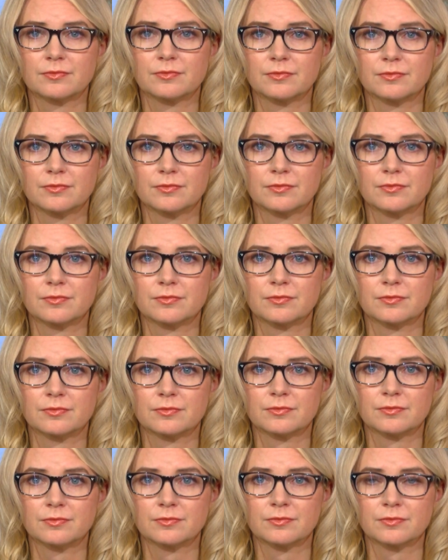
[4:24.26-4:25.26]

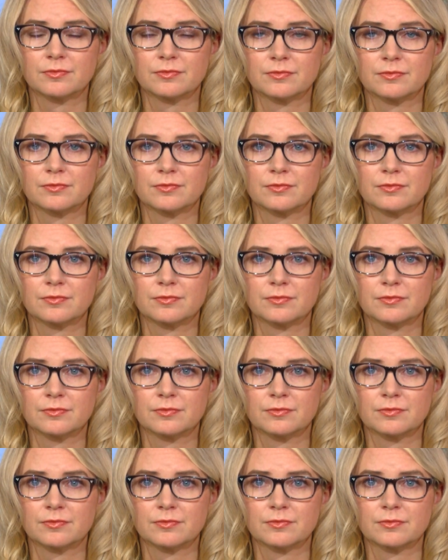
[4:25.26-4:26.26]

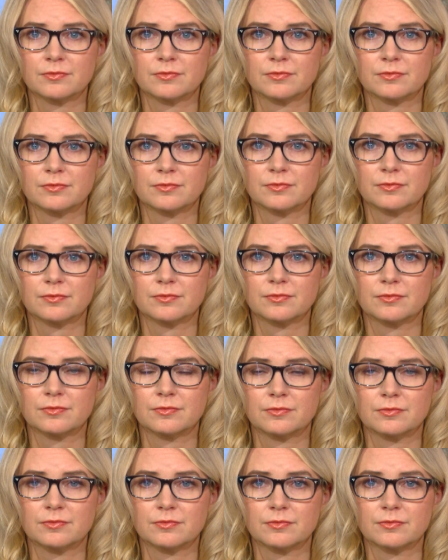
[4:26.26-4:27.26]

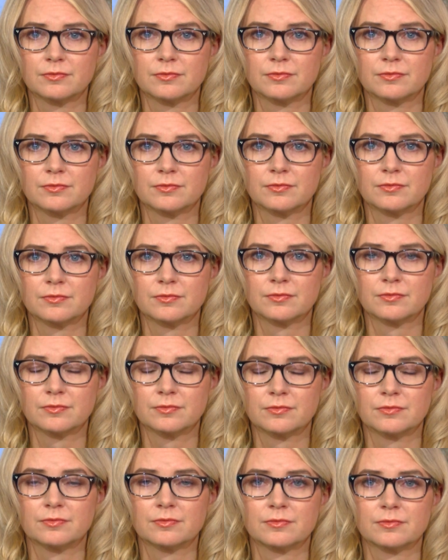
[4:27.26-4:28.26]

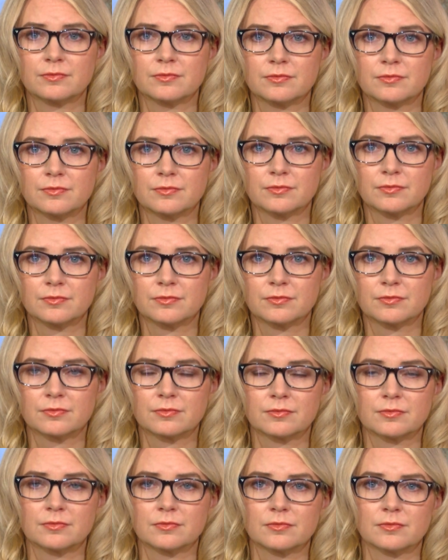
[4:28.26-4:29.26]

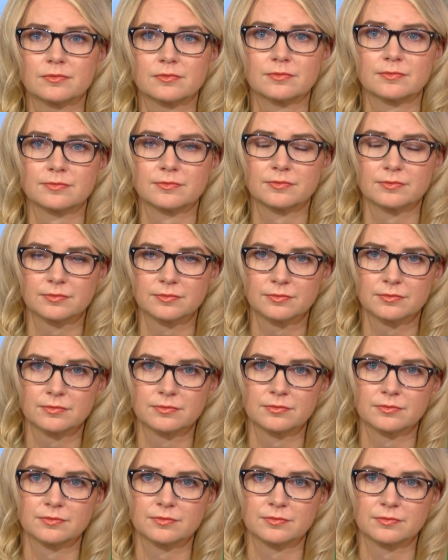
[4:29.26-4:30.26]

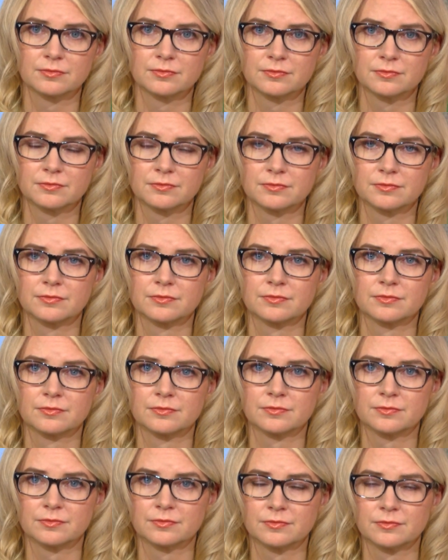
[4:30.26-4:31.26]

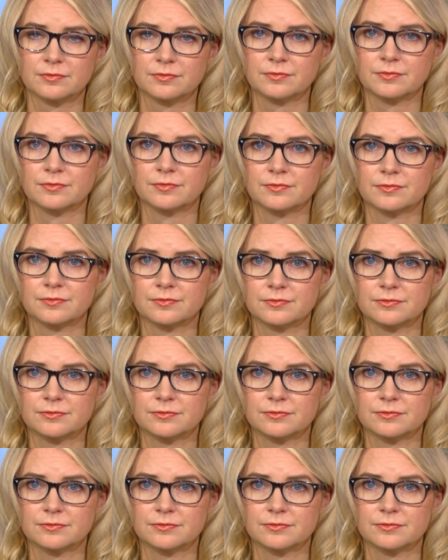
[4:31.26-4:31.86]
(silent)